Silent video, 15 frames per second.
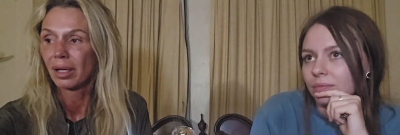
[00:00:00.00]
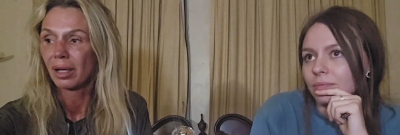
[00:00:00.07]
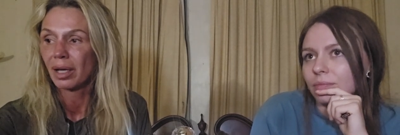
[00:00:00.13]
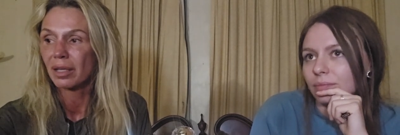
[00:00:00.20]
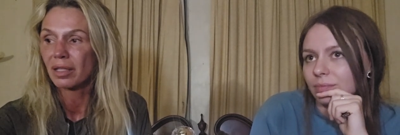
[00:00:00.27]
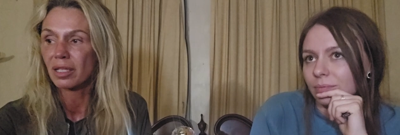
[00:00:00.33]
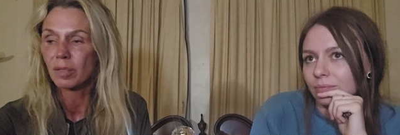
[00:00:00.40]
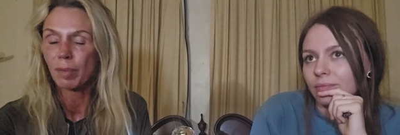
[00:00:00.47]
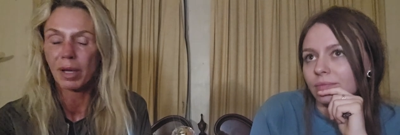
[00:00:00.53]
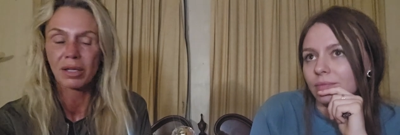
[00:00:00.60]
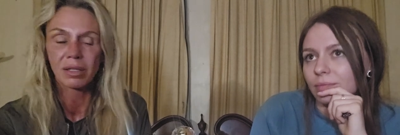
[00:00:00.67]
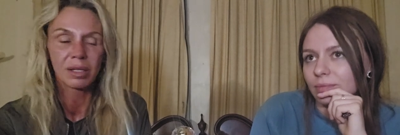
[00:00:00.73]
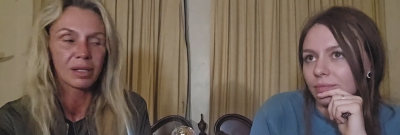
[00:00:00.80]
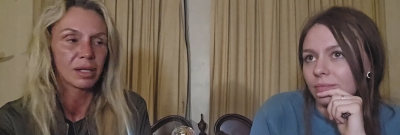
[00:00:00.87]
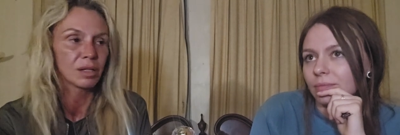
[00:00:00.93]
Speaker 1: it has a
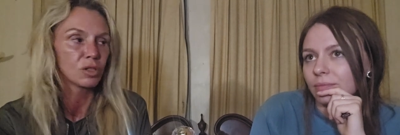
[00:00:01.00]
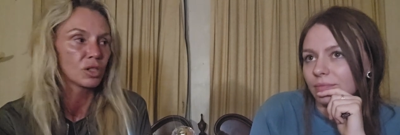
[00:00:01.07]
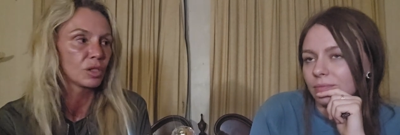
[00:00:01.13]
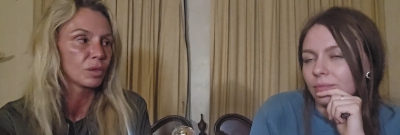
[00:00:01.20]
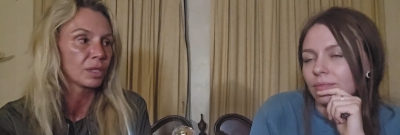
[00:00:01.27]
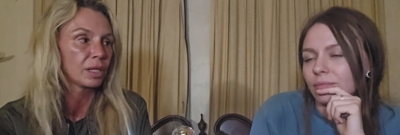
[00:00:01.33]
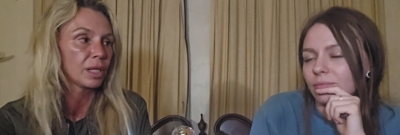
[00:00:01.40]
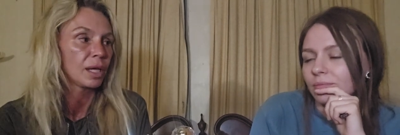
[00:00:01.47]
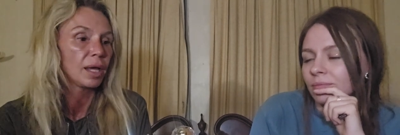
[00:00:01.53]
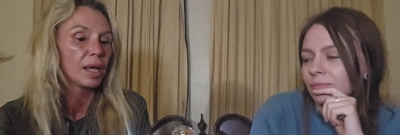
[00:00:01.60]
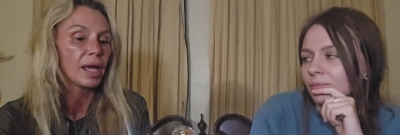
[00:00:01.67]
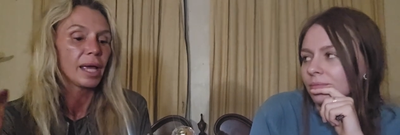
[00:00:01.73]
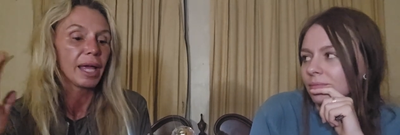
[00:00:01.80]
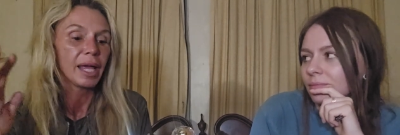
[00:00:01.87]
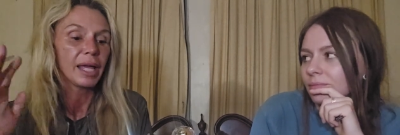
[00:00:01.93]
spicy tinge to it. Mm
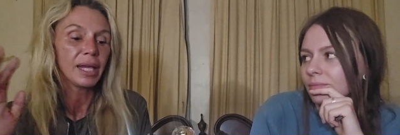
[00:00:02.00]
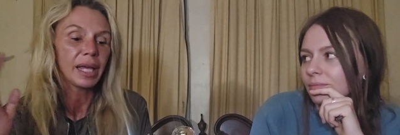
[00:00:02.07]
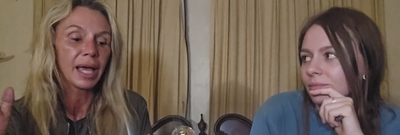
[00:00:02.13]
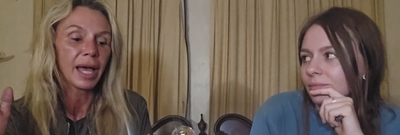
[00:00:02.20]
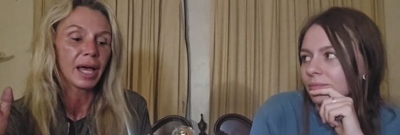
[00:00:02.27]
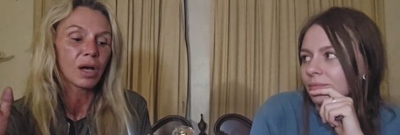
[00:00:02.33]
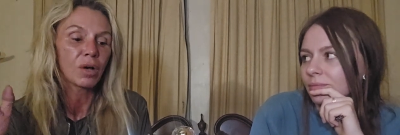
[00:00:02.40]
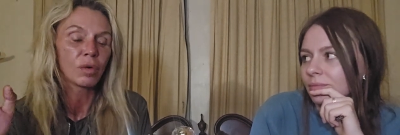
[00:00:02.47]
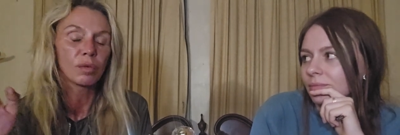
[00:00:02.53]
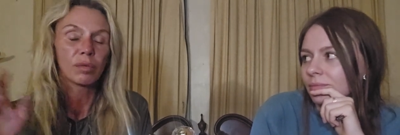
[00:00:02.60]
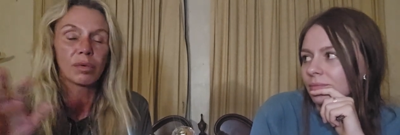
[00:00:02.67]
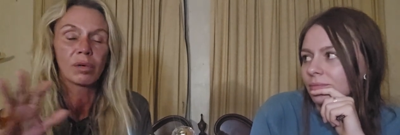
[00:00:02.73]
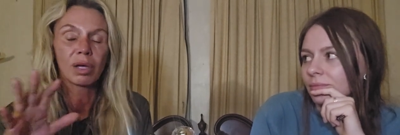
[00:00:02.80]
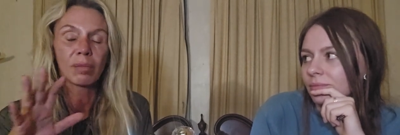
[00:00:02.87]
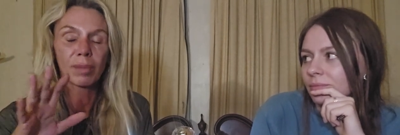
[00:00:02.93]
-hmm. Anyhow,
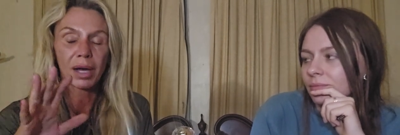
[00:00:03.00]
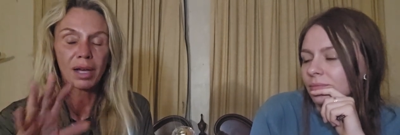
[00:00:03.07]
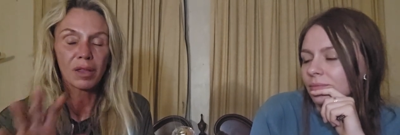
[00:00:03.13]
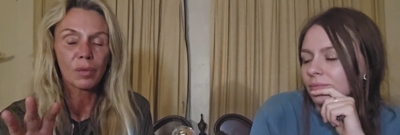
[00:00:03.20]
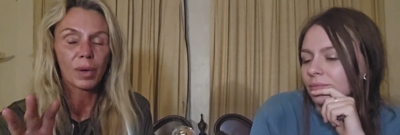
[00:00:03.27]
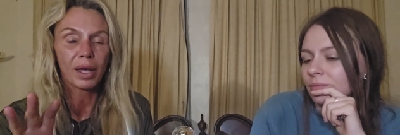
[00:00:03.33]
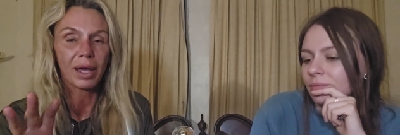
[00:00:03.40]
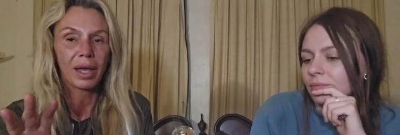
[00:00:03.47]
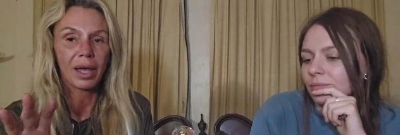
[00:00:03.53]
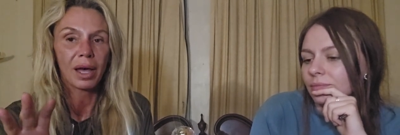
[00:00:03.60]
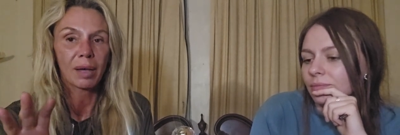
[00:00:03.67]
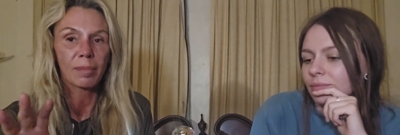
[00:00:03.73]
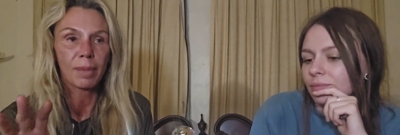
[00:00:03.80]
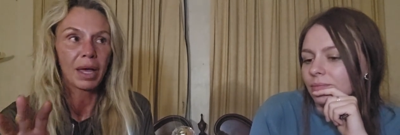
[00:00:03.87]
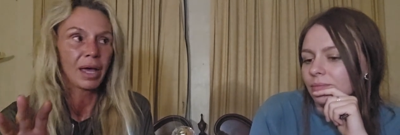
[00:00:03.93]
and by the way,
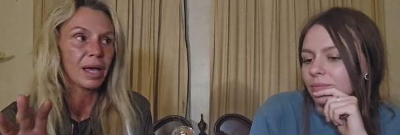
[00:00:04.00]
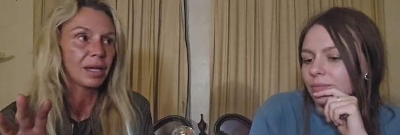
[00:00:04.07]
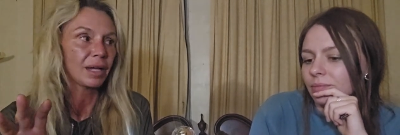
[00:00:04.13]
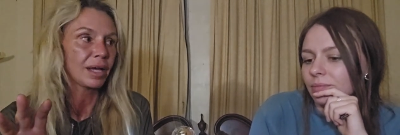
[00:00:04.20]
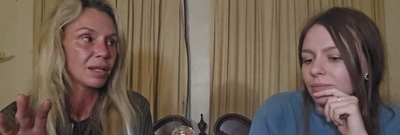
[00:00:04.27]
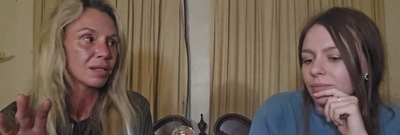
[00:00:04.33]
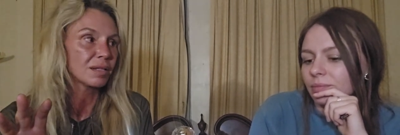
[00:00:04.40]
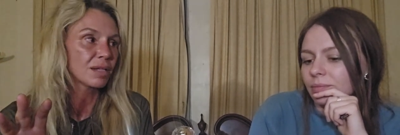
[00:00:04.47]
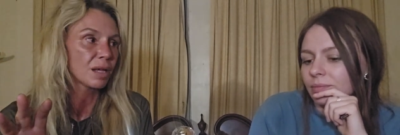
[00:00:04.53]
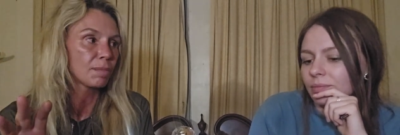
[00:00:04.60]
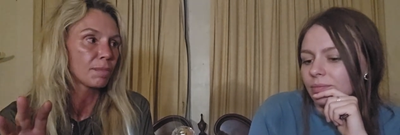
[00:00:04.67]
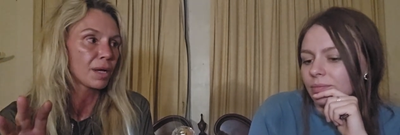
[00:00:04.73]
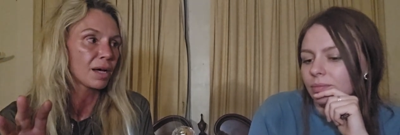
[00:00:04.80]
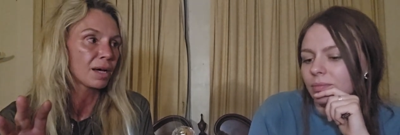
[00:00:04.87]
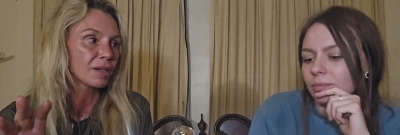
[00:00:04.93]
I'm mad at
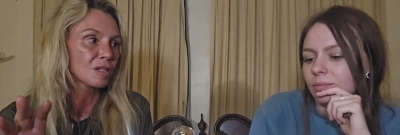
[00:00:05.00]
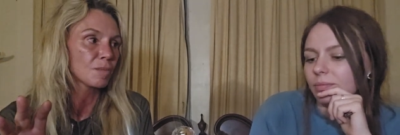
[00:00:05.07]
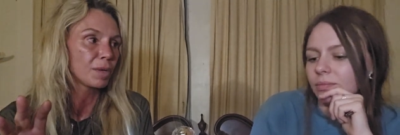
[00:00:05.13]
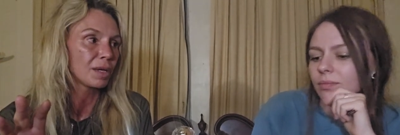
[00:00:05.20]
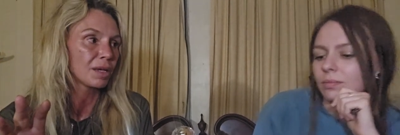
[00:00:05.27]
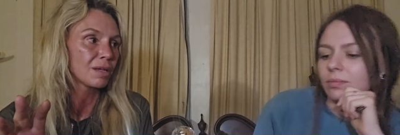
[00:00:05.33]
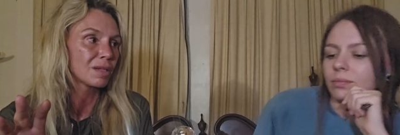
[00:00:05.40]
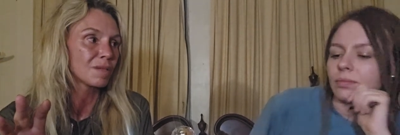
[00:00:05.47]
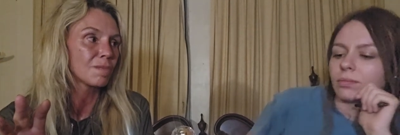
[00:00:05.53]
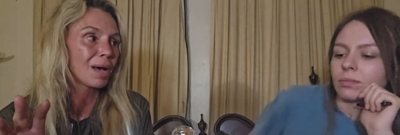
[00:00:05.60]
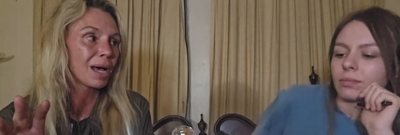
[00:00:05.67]
Scentbox because